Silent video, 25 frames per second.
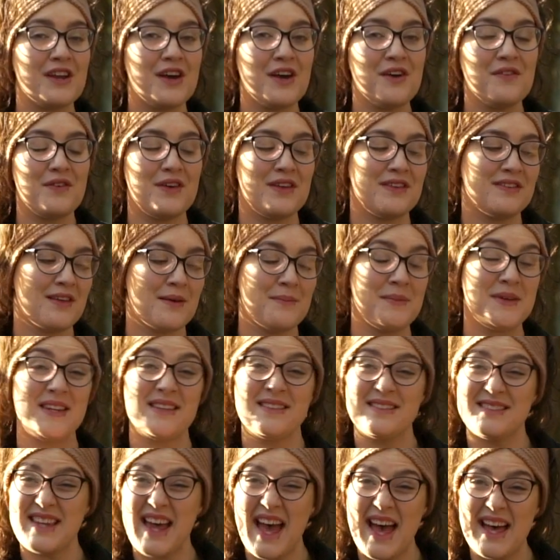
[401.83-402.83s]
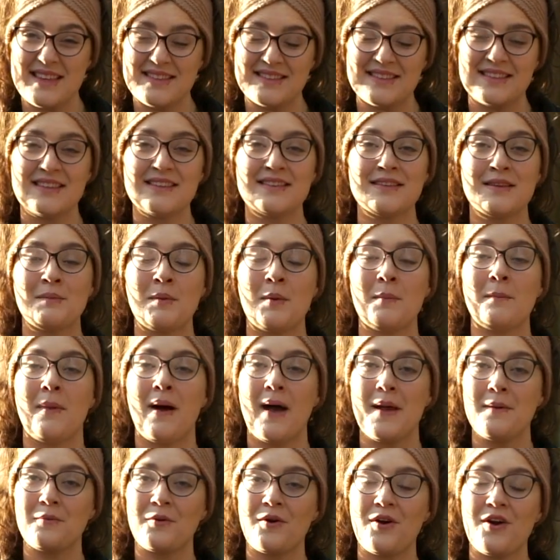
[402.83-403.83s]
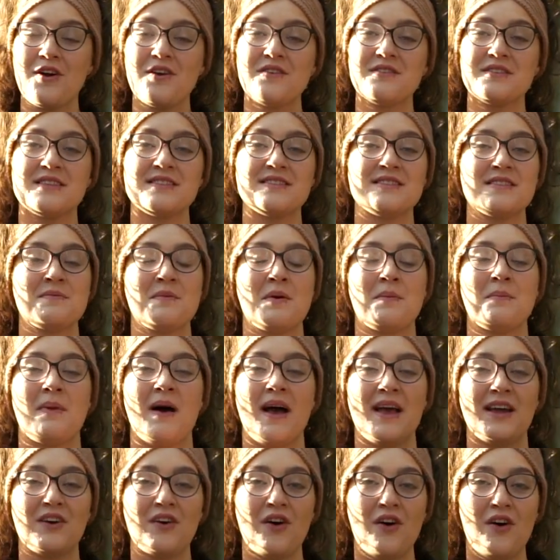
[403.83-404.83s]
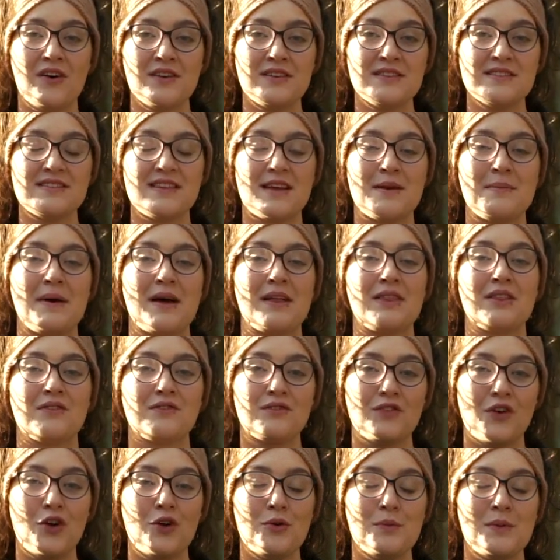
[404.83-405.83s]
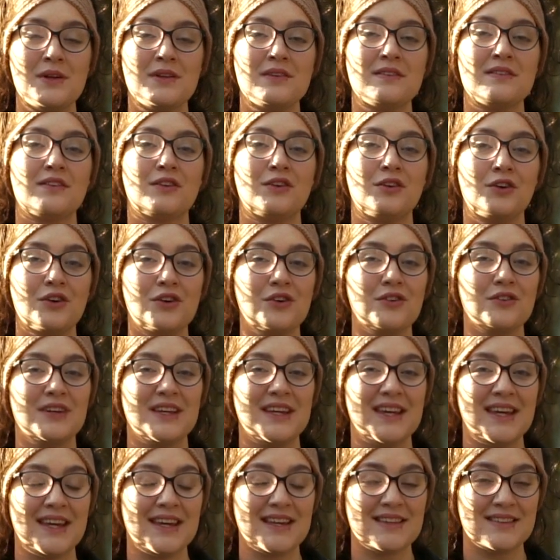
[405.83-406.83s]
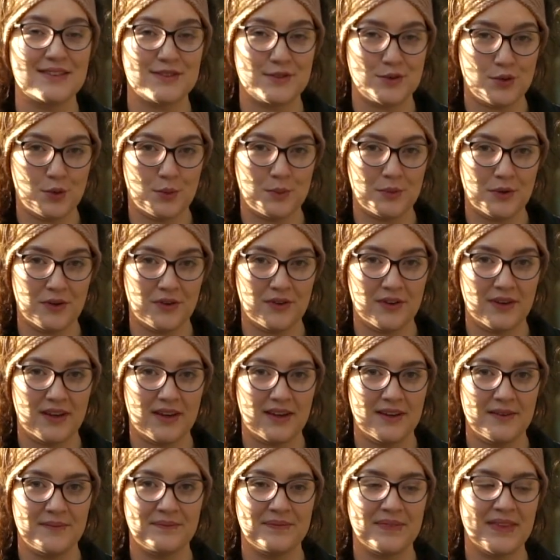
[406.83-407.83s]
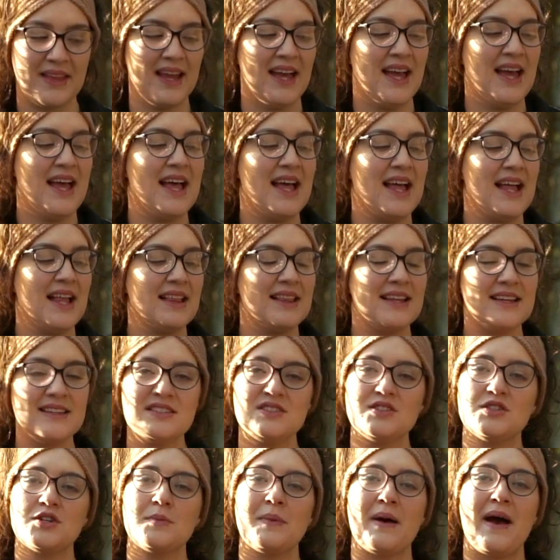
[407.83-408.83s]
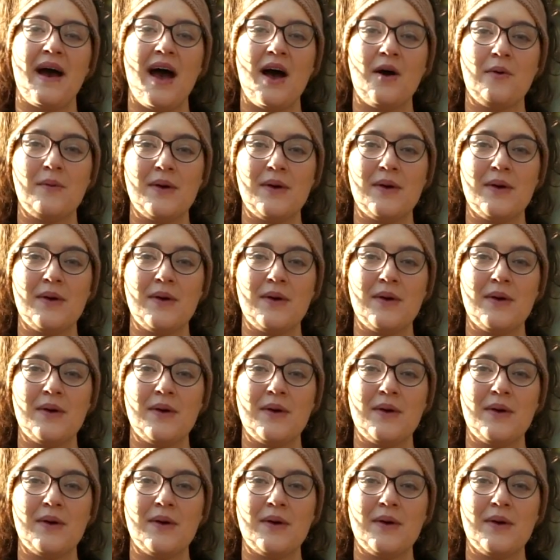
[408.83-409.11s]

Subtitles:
over some of the stats, some of my pros and some of my cons about the Robens Cookery King Storm Cooker. Let's talk about how